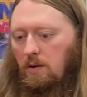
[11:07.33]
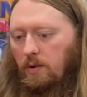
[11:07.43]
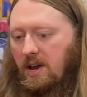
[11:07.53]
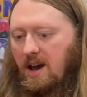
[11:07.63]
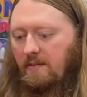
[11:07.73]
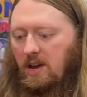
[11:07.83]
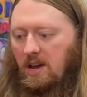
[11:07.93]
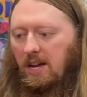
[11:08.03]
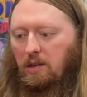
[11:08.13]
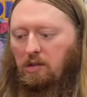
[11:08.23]
we have
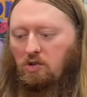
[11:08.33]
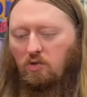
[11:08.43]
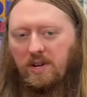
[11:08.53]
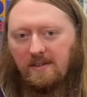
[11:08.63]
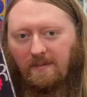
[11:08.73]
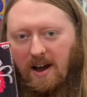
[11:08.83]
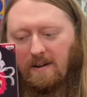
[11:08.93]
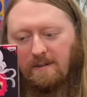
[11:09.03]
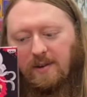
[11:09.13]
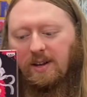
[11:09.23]
a Street
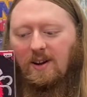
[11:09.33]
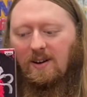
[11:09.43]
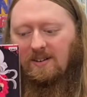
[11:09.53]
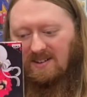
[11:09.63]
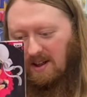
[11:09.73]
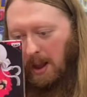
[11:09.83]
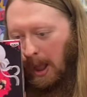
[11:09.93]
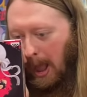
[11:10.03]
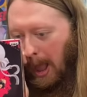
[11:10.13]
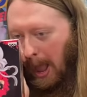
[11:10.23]
Fighter figure.
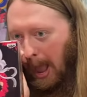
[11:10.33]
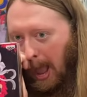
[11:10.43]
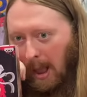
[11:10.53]
That's cool.